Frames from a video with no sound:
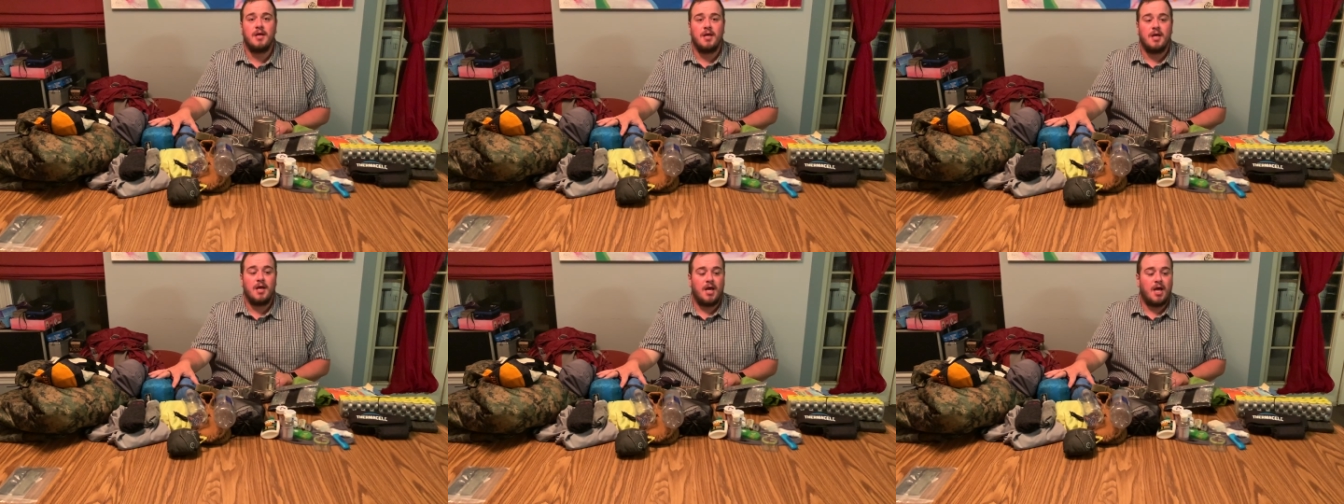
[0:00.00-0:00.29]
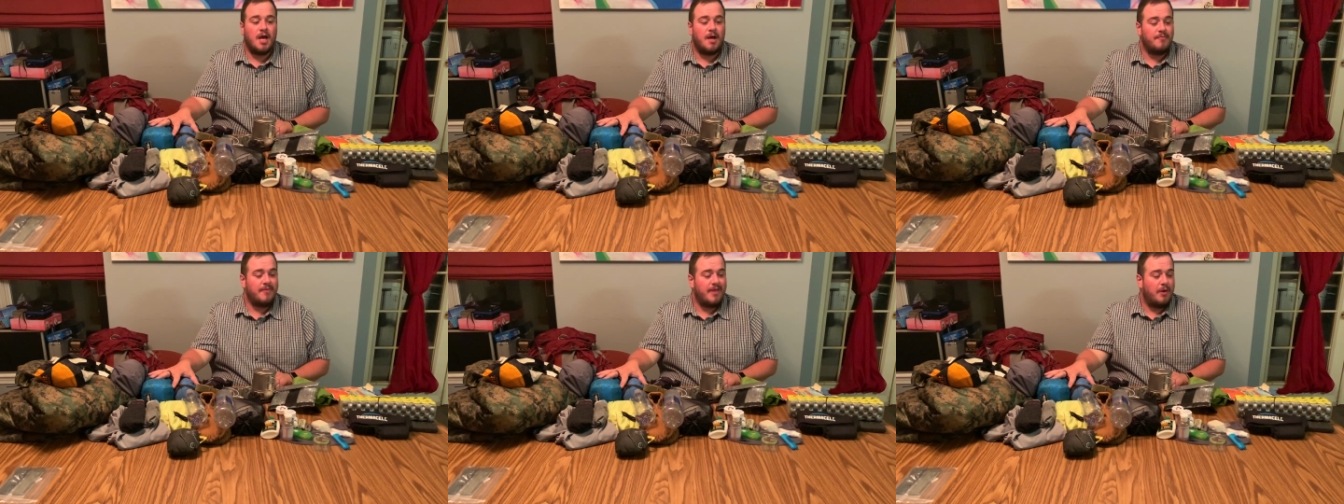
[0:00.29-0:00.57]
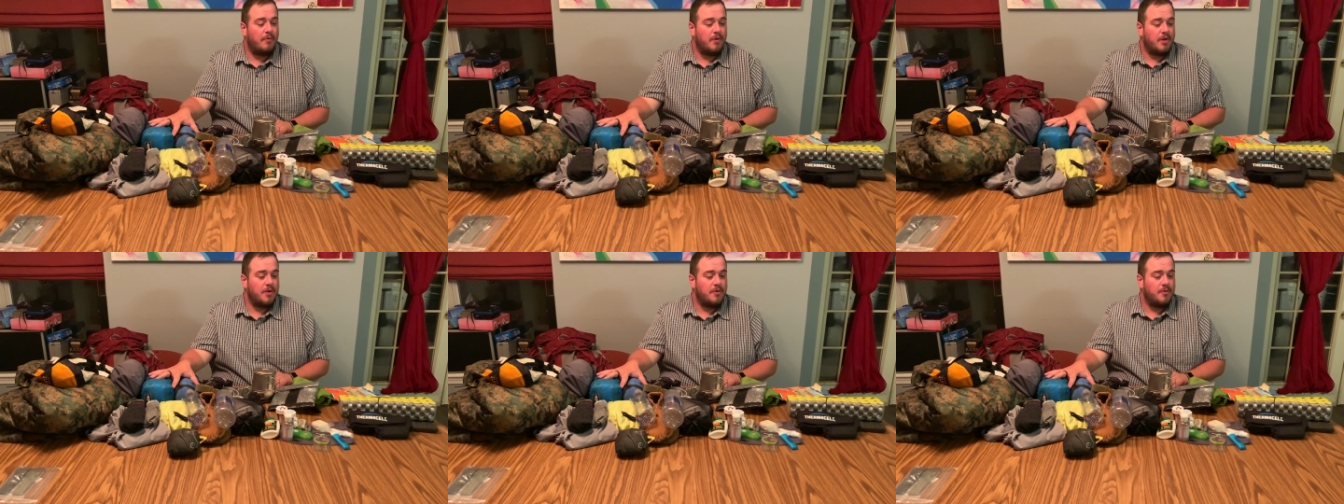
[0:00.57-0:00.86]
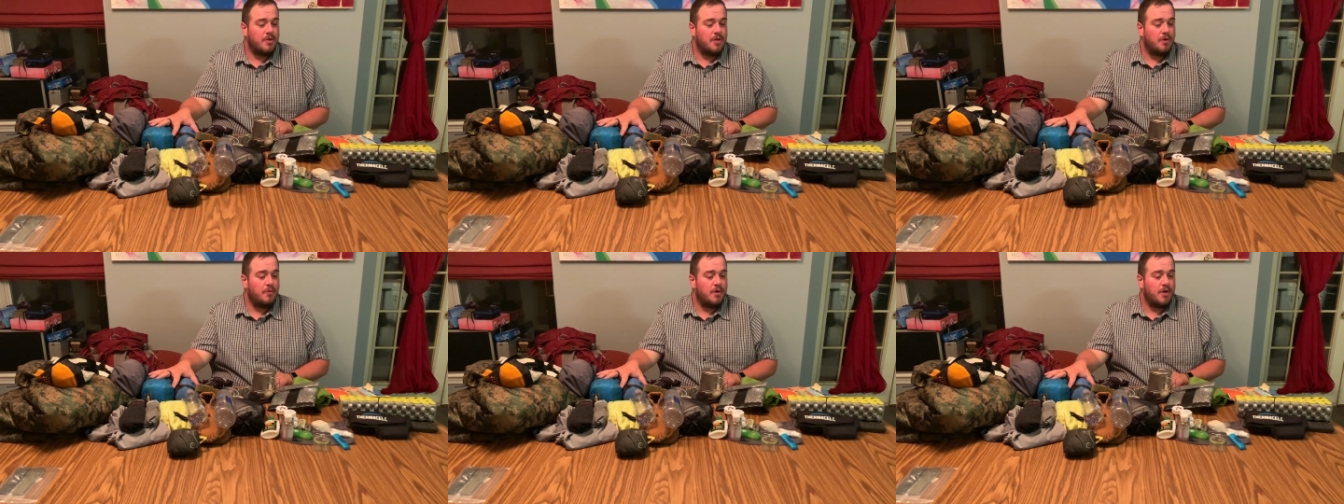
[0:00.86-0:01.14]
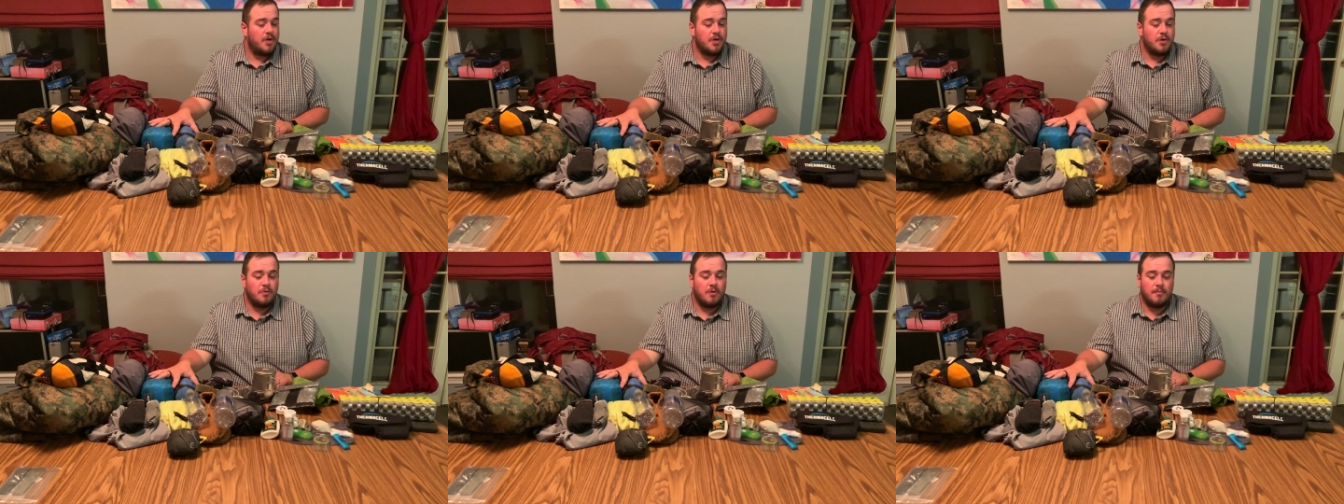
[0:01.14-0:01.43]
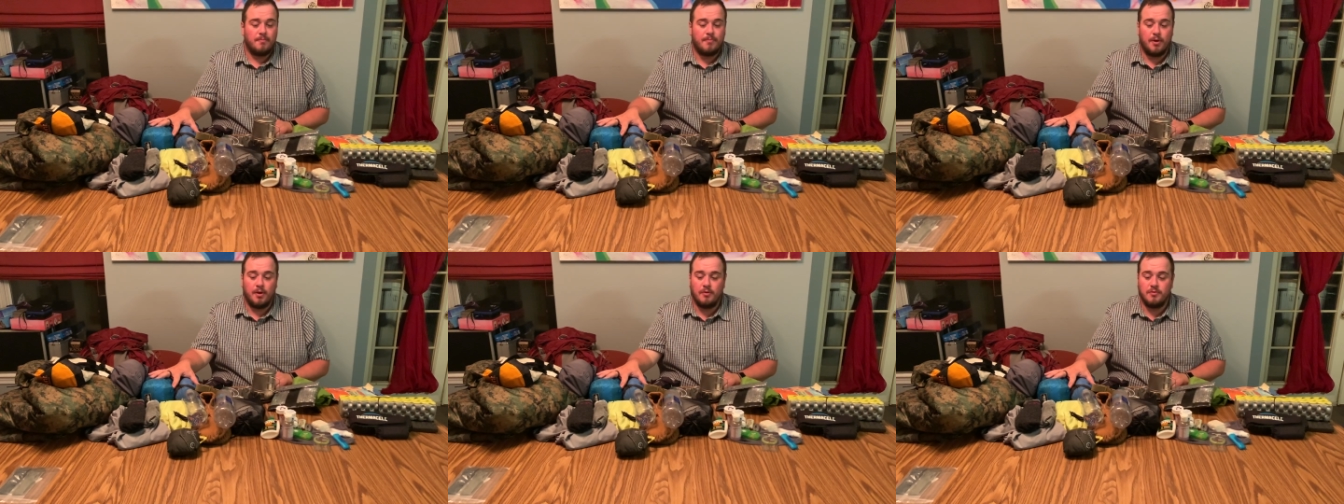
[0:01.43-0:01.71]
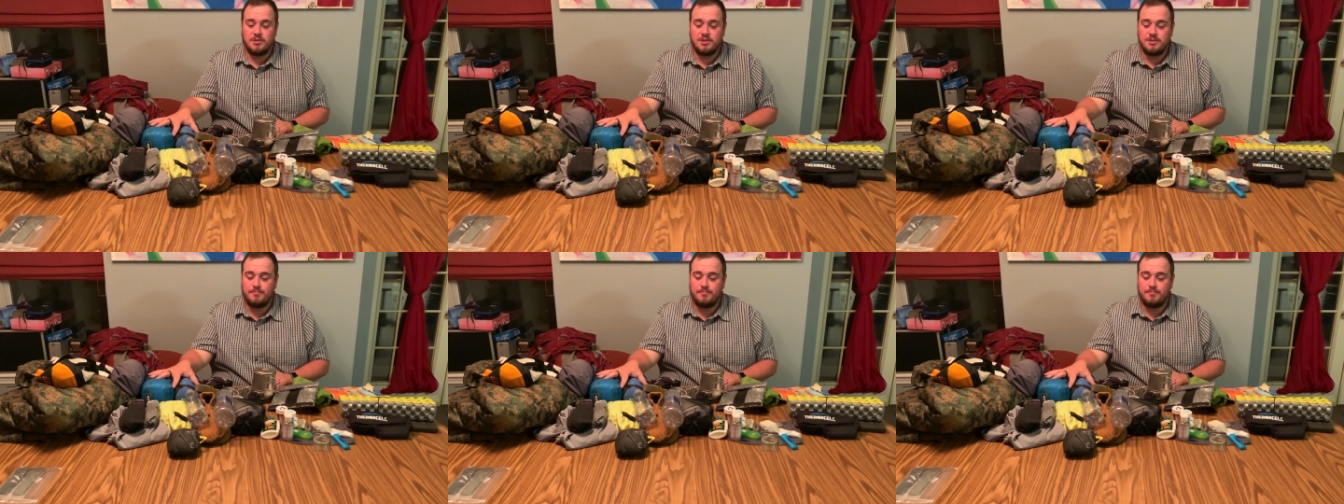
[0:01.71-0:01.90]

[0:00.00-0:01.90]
That way you know when a new one posts.